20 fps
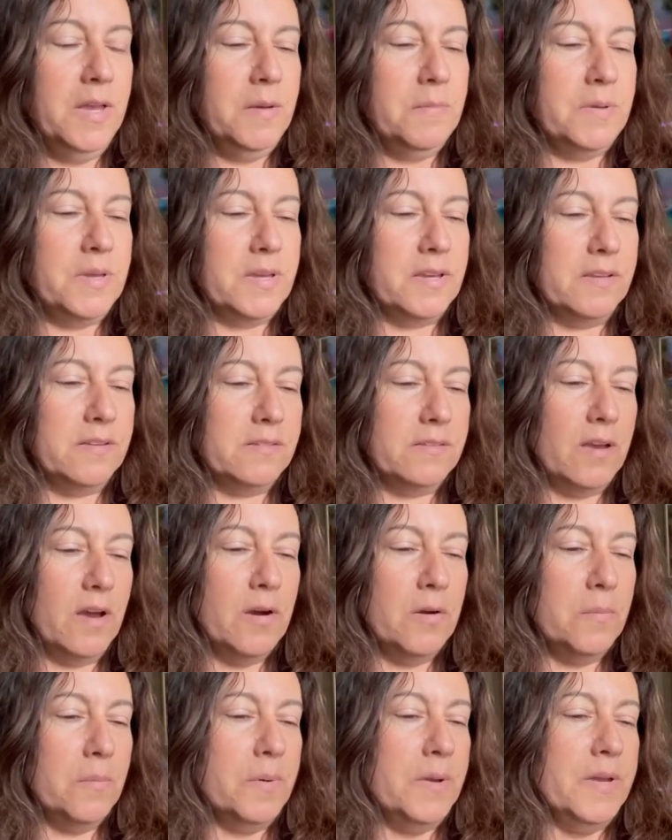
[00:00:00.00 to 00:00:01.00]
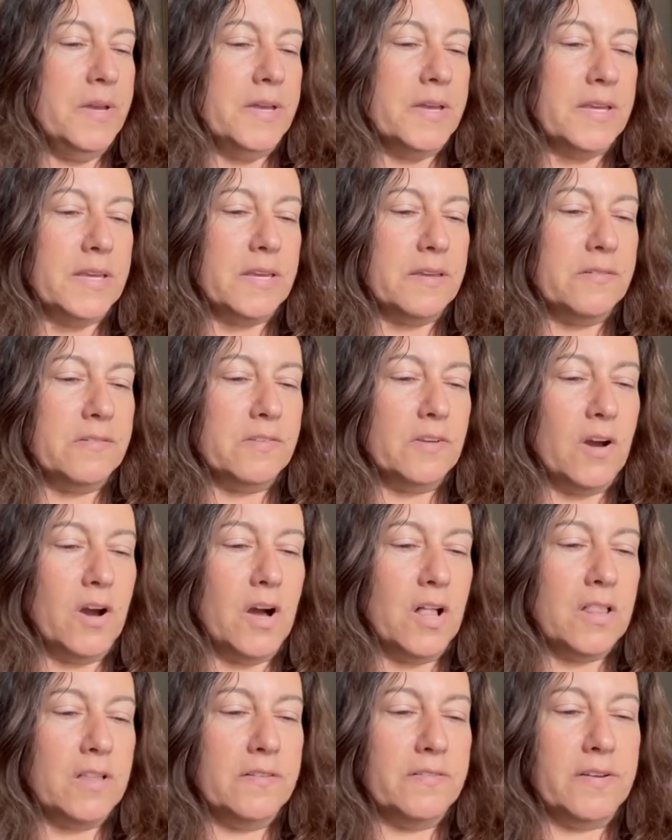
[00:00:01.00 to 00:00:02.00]
because hope gives
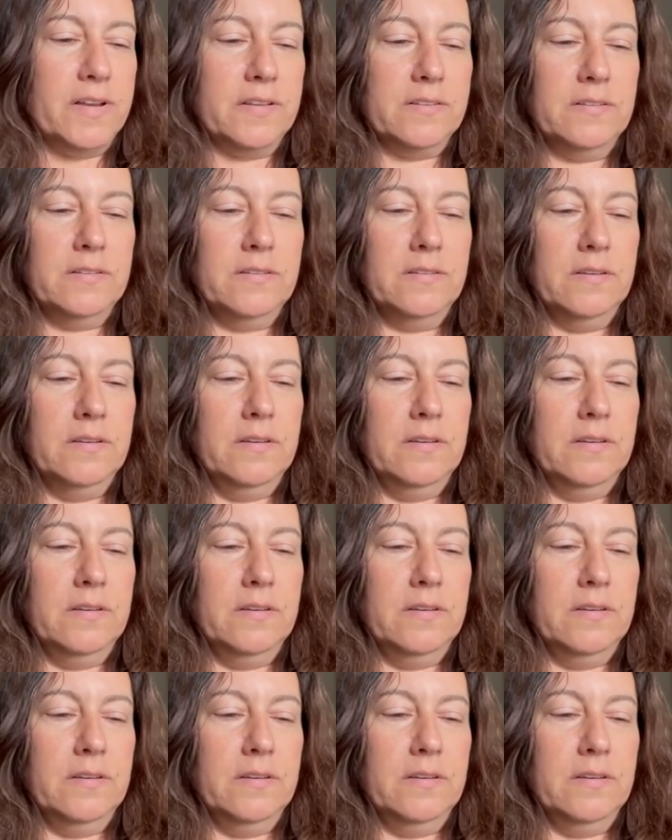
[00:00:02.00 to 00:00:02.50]
all of us